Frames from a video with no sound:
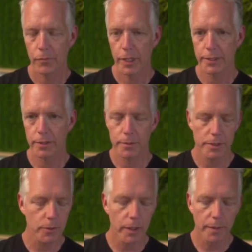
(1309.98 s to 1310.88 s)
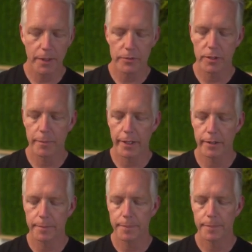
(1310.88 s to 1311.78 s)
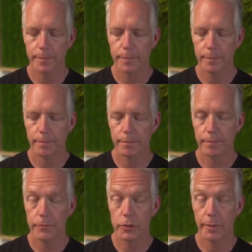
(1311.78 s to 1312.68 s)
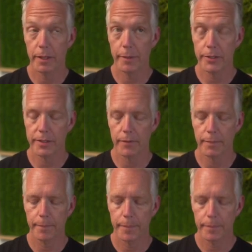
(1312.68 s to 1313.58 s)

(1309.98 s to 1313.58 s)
Right, so I'm just going up that G minor major 7.